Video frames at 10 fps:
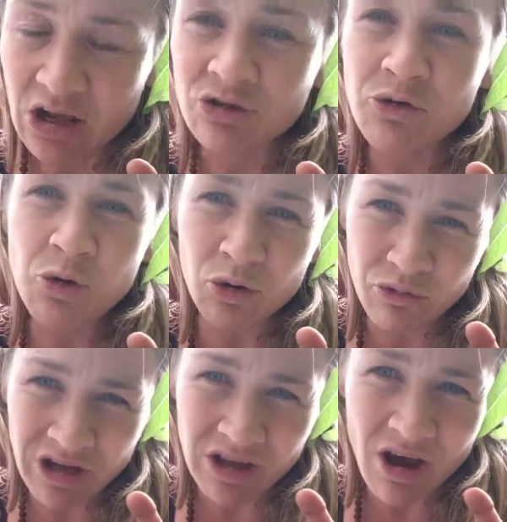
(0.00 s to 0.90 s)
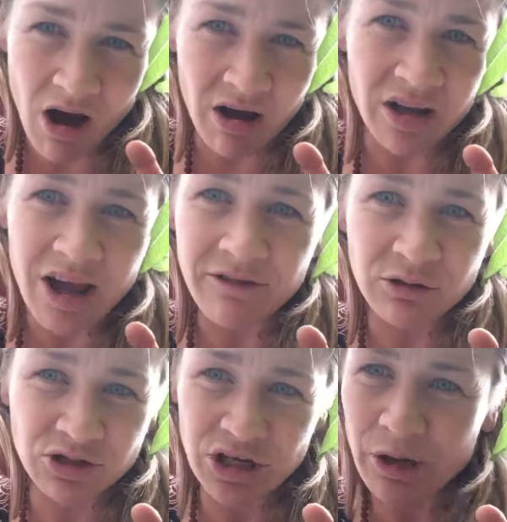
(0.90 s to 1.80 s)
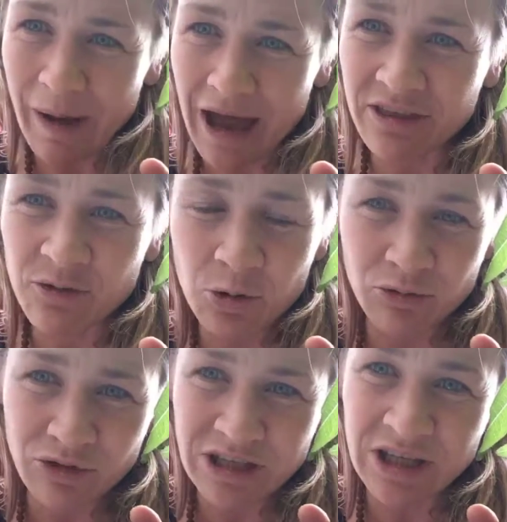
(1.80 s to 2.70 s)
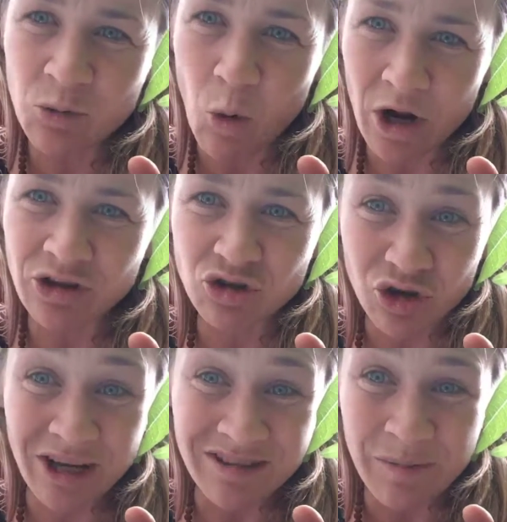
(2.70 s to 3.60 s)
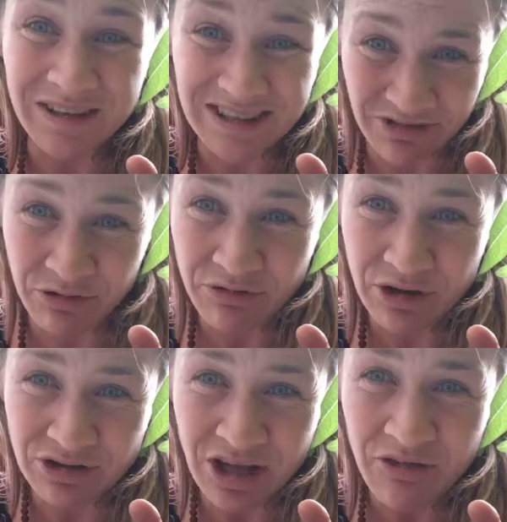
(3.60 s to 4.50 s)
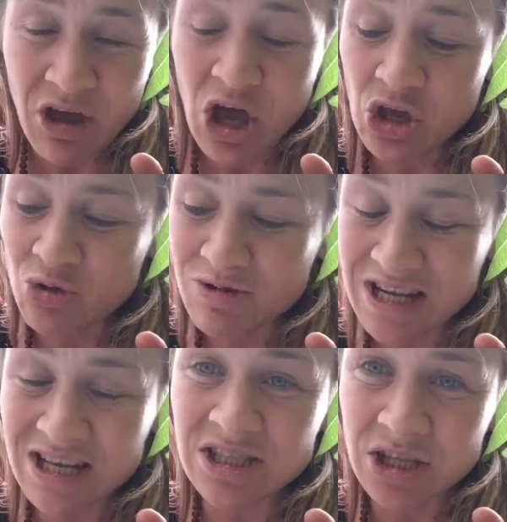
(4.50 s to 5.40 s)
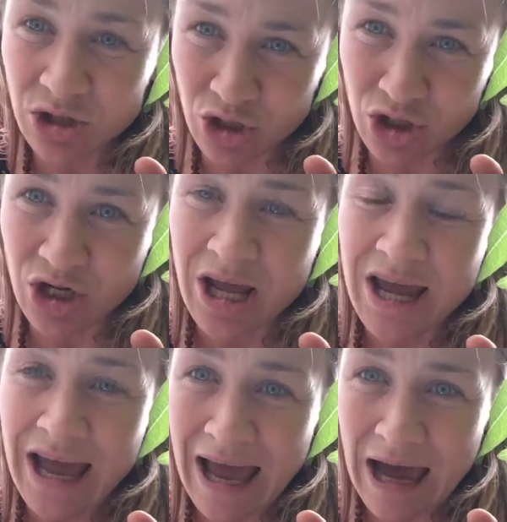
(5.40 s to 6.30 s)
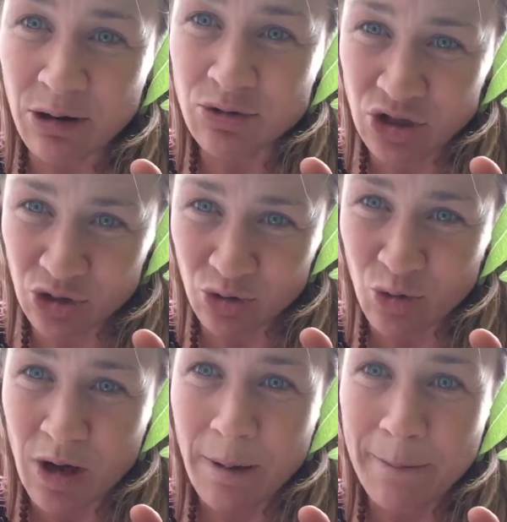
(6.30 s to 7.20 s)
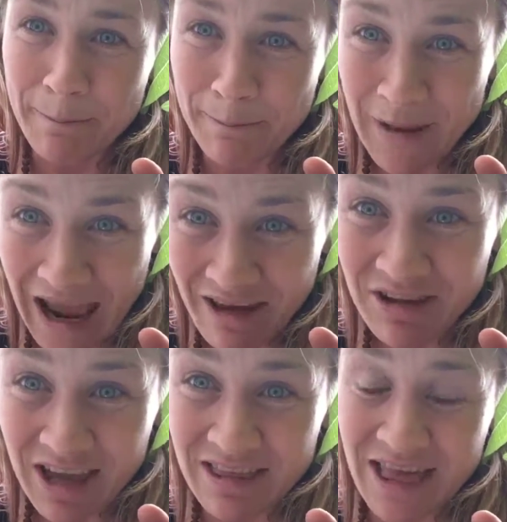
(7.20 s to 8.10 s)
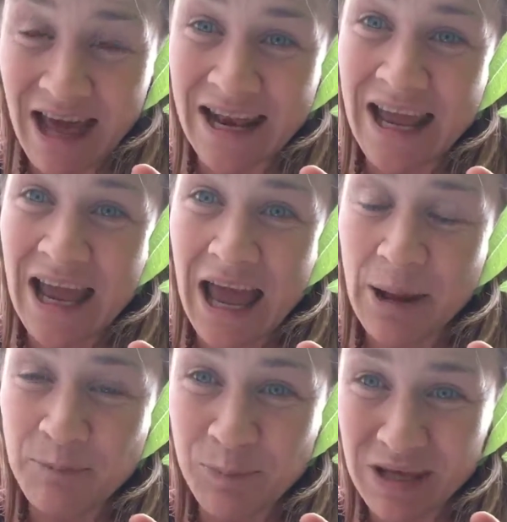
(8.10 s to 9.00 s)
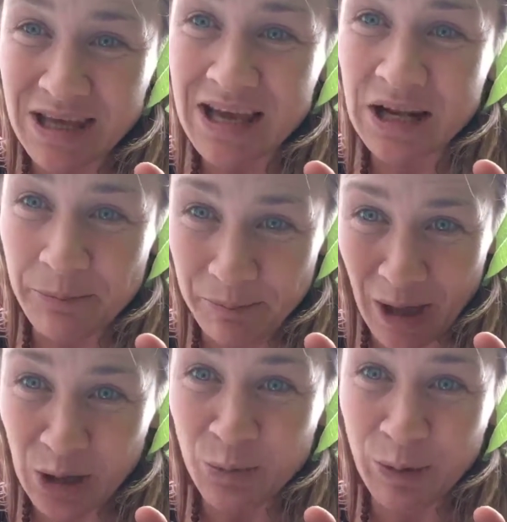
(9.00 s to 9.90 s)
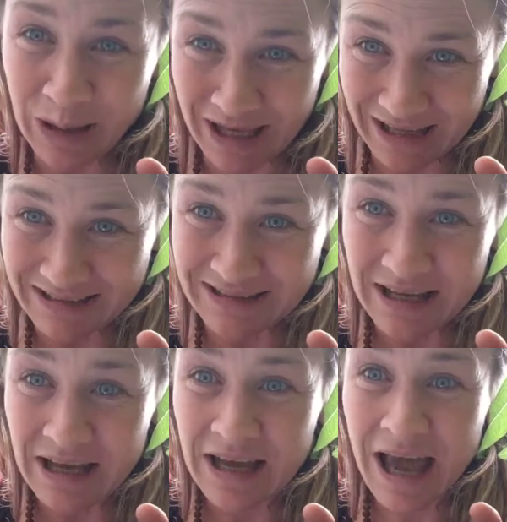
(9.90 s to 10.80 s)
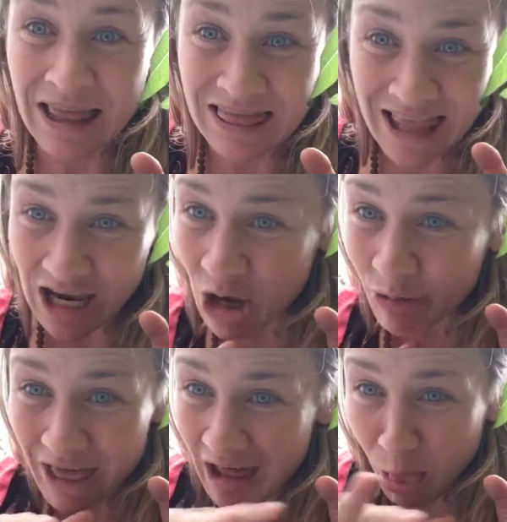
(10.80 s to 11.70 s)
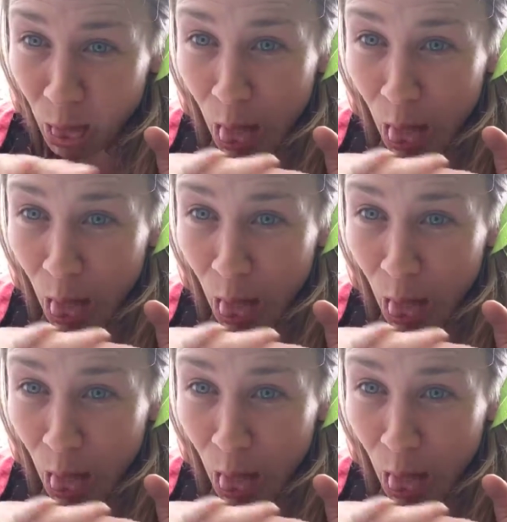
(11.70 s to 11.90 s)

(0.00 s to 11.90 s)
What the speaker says: So if you are really on an evolutionary path, if you are really wanting to create something different for yourself, you need to learn how to navigate that and be in a better place and let go of that